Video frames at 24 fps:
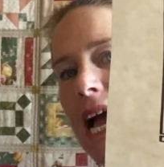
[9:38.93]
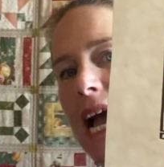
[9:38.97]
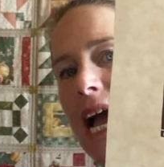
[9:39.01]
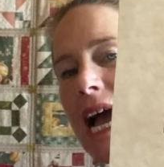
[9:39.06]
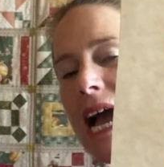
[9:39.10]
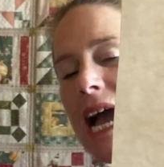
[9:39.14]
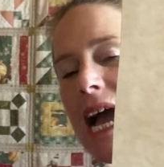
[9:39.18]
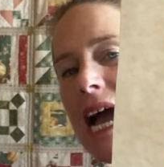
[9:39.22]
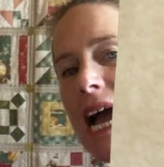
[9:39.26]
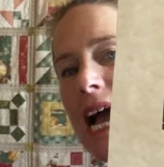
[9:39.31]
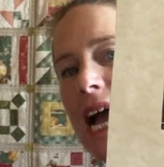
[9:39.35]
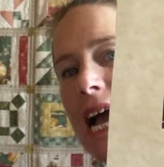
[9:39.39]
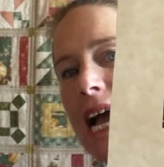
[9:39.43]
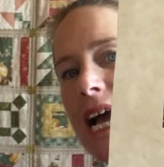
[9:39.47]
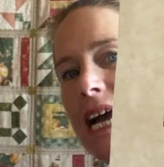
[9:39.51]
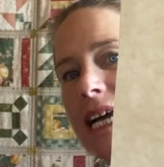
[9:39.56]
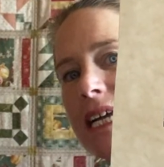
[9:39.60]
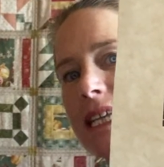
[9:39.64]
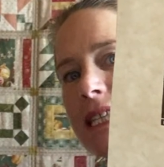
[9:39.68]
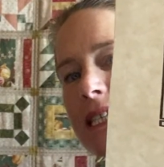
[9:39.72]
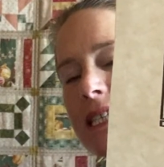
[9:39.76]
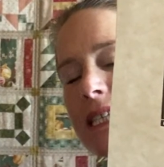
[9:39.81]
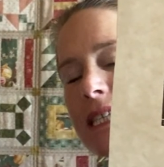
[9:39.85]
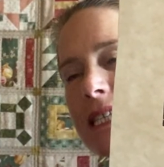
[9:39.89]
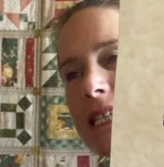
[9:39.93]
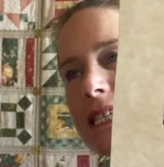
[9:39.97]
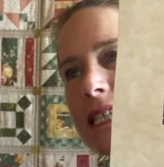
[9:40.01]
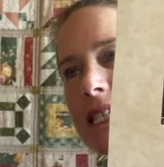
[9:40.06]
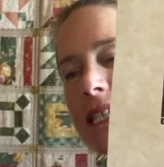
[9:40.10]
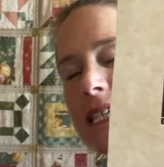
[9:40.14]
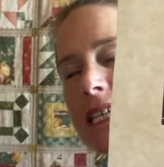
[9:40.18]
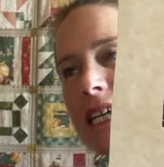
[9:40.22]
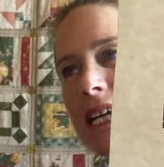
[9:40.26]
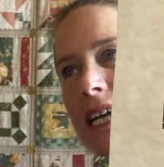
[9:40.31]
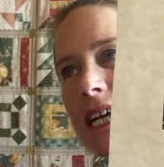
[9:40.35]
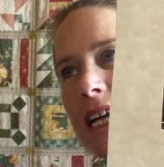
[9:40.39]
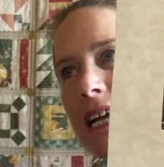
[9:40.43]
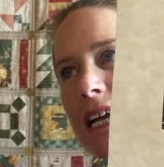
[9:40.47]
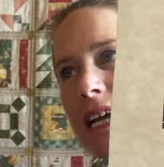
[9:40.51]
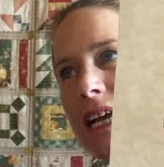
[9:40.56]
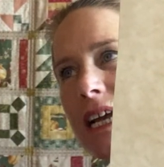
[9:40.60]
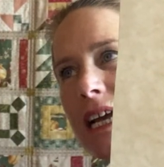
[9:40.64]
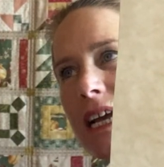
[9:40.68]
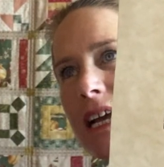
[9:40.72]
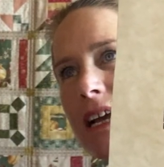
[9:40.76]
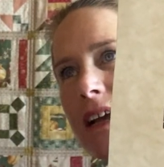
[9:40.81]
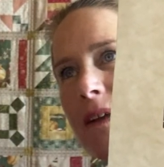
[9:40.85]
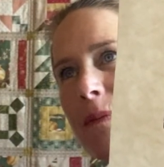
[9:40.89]
And
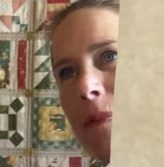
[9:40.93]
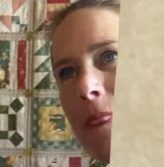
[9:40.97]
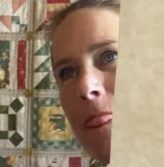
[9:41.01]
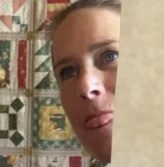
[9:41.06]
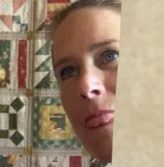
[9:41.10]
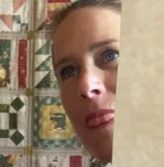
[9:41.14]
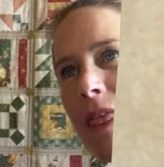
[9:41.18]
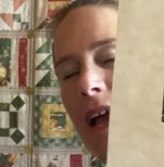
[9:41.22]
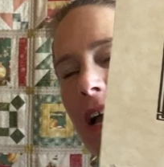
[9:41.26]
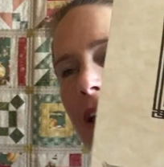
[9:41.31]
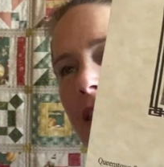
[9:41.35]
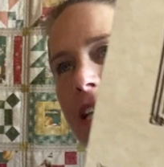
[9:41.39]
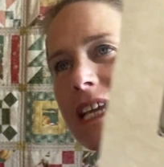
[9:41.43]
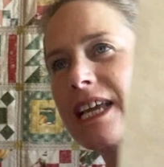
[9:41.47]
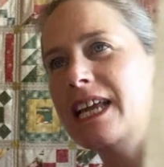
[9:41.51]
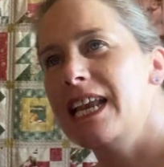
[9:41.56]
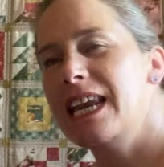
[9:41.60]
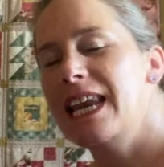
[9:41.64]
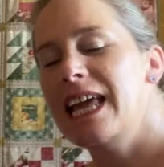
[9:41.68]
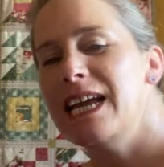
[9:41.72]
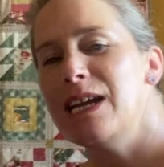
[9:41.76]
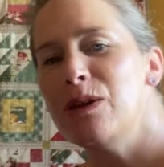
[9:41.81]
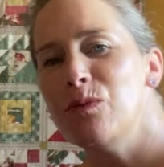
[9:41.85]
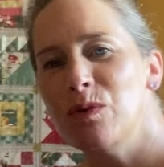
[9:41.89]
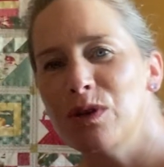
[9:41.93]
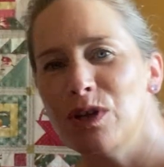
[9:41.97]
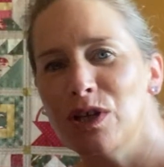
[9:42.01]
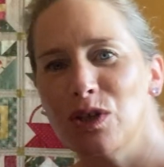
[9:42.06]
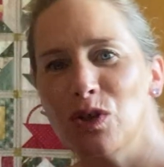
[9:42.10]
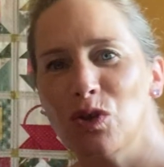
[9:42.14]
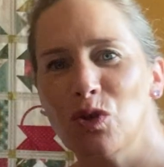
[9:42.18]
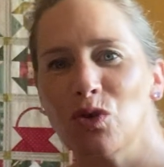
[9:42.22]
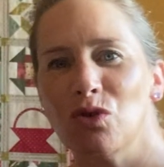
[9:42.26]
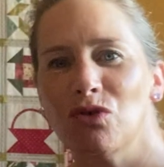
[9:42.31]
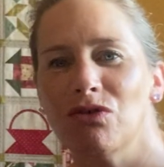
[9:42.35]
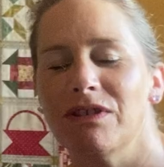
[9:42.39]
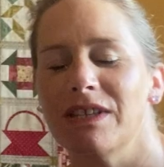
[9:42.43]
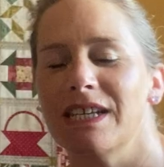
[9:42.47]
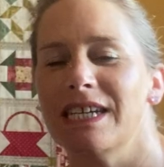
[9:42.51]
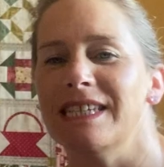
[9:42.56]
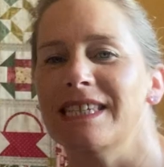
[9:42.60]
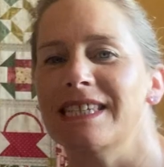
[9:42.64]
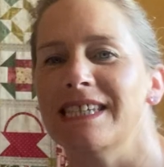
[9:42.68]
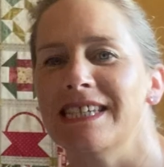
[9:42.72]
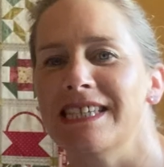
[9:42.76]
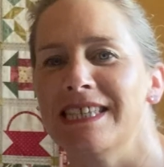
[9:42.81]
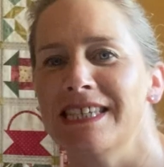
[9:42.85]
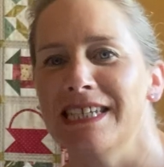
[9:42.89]
I think Elaine, when I saw her at the
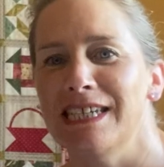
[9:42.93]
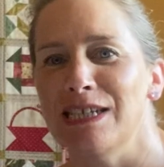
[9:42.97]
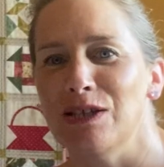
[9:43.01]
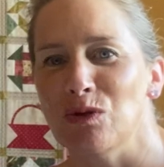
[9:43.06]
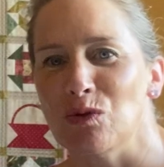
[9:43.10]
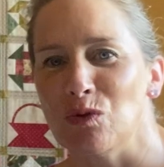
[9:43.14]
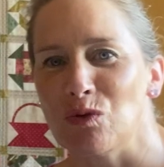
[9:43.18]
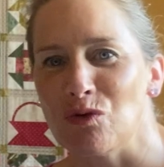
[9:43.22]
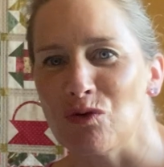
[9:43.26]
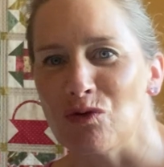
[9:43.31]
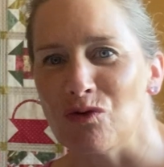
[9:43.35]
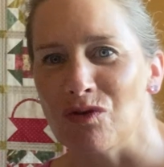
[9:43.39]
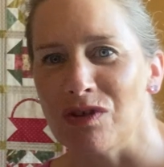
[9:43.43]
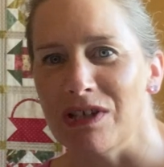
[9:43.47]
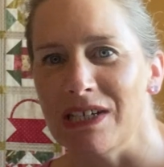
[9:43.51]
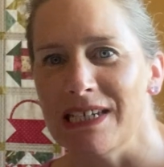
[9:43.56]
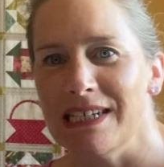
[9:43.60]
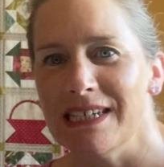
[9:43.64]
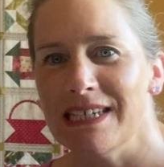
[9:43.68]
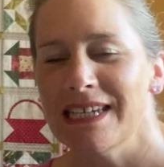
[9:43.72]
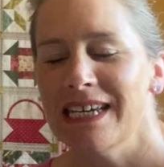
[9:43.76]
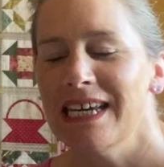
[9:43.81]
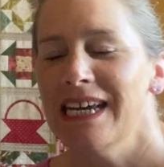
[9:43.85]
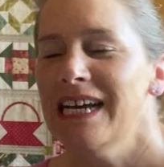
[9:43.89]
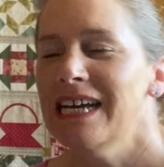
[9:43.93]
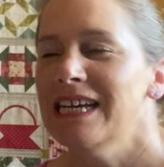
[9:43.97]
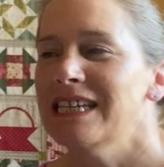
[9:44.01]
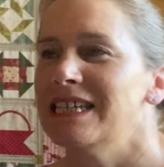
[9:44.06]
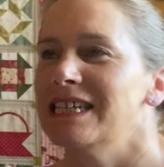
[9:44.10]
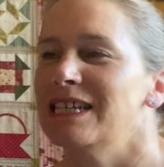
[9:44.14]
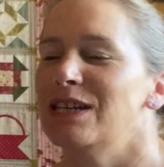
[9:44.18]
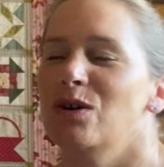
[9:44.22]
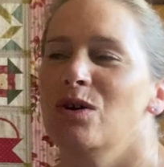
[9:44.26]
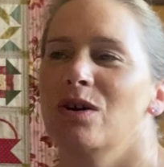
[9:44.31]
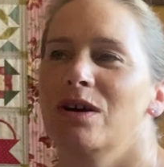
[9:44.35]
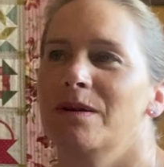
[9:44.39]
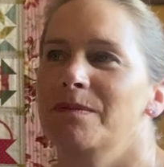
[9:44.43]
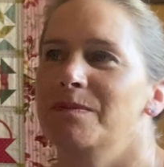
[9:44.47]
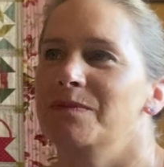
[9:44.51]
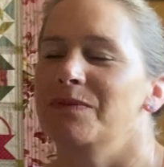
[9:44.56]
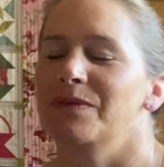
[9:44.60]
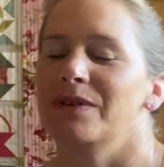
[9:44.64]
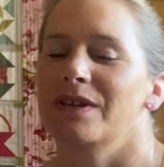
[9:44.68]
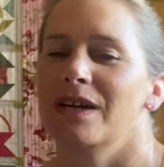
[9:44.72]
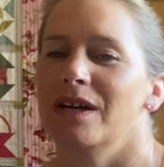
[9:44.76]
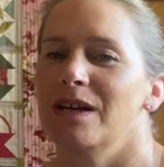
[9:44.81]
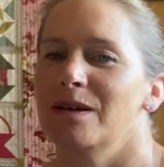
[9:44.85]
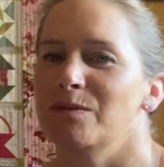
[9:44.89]
Essex Needles Retreat, said, oh,
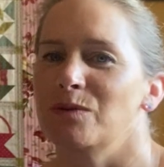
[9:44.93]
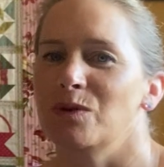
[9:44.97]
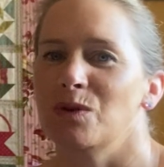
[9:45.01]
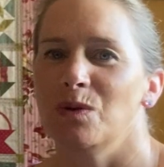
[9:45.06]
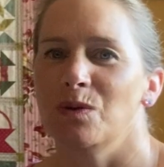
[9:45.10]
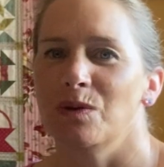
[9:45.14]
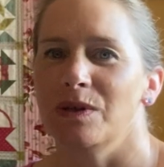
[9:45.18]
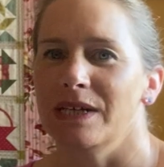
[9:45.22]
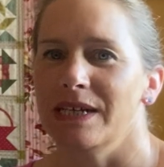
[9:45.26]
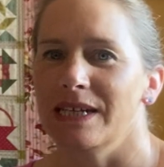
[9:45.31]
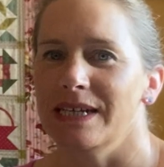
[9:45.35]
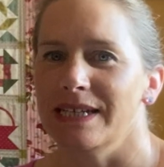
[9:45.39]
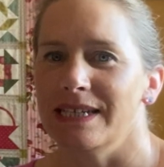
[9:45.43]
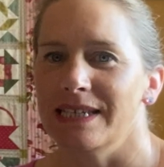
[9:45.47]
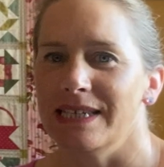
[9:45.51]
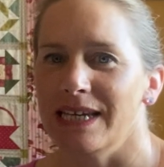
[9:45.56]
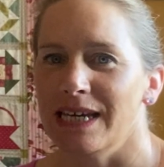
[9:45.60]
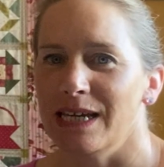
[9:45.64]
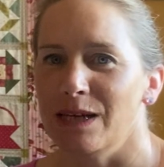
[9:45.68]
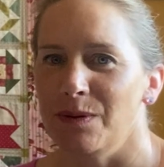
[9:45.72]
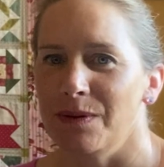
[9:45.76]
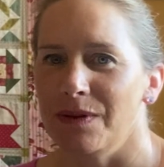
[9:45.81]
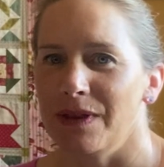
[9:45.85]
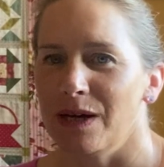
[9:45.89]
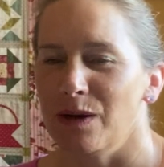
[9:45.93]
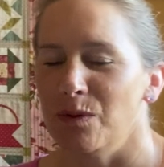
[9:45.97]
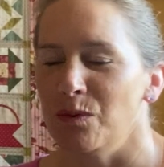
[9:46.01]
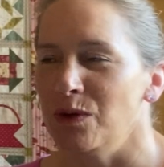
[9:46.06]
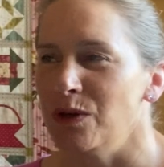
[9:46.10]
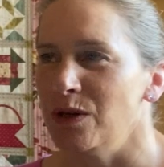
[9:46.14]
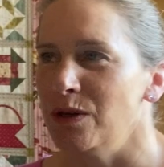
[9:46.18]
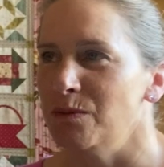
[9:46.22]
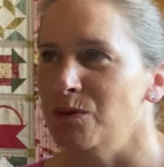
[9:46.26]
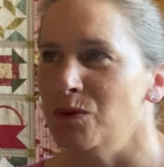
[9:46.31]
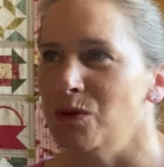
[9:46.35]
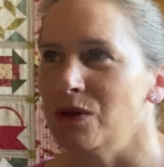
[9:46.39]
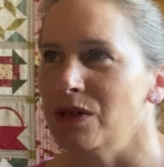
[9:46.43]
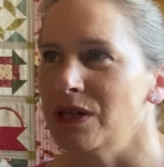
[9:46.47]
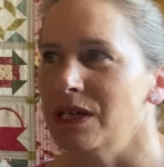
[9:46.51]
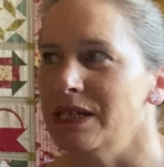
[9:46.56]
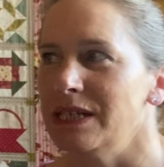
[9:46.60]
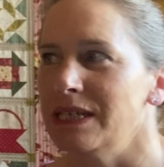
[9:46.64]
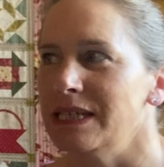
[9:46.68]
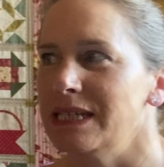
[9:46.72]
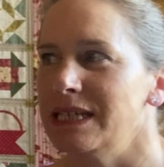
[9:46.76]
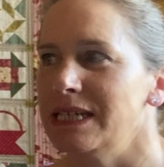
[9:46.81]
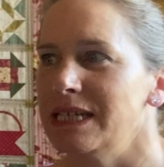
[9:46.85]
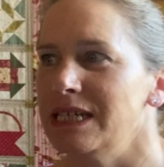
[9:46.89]
I'm calling it a day with that one. I'm not going
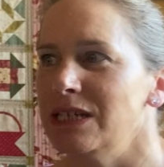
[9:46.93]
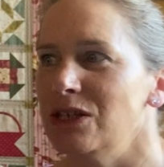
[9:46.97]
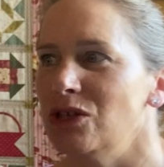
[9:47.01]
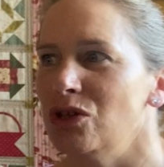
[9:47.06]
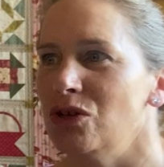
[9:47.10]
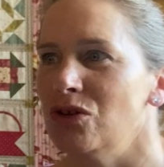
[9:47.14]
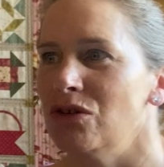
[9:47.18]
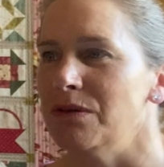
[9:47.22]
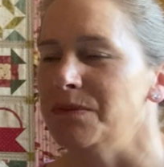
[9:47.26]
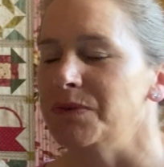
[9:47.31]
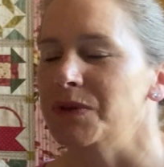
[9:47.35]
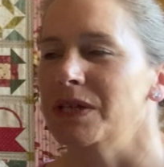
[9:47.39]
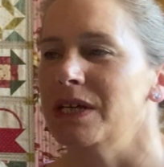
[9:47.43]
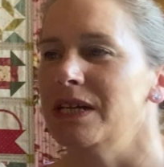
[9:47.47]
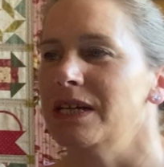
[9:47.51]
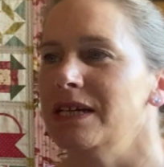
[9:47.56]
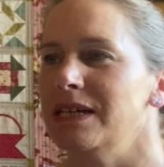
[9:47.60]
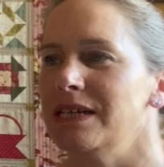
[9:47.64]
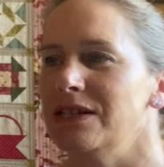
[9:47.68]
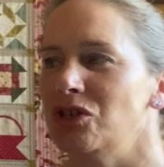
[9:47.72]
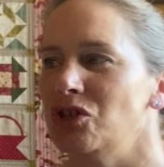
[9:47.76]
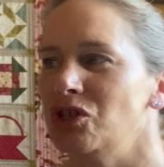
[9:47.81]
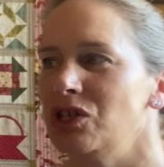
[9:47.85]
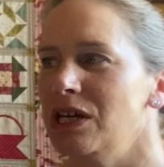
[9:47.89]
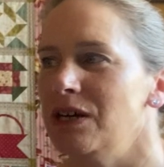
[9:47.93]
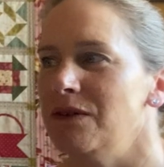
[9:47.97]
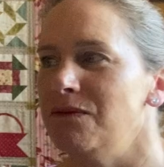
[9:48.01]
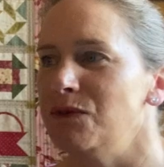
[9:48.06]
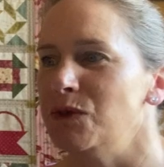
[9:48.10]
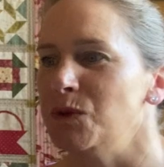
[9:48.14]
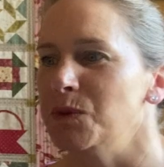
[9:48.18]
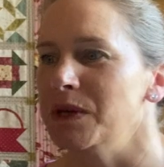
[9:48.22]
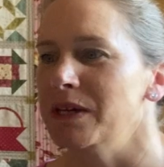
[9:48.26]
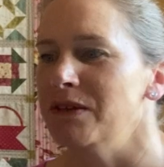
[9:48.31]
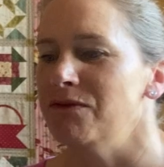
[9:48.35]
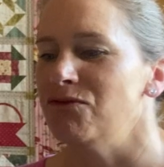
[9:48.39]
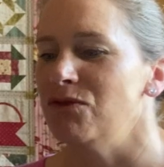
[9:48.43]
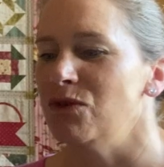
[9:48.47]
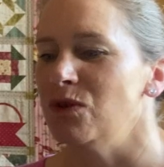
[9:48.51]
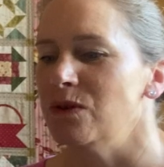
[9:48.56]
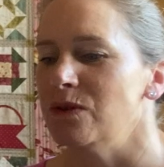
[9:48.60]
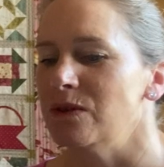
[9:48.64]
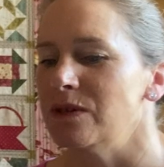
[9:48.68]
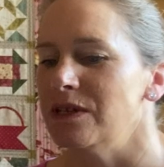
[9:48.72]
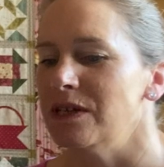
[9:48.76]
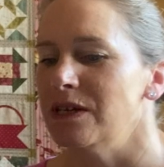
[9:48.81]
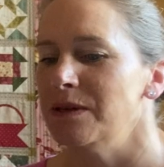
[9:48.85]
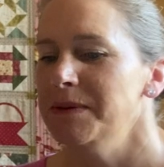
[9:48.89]
to stitch it. Or I'm certainly going to shelve it away for a
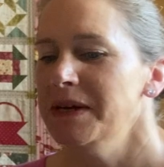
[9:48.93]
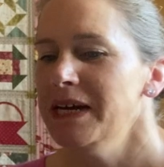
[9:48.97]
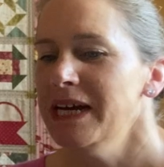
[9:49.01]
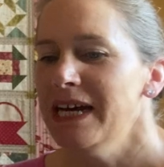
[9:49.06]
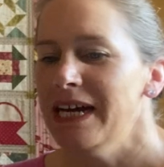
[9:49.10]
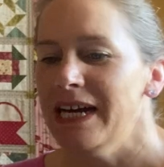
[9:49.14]
long time.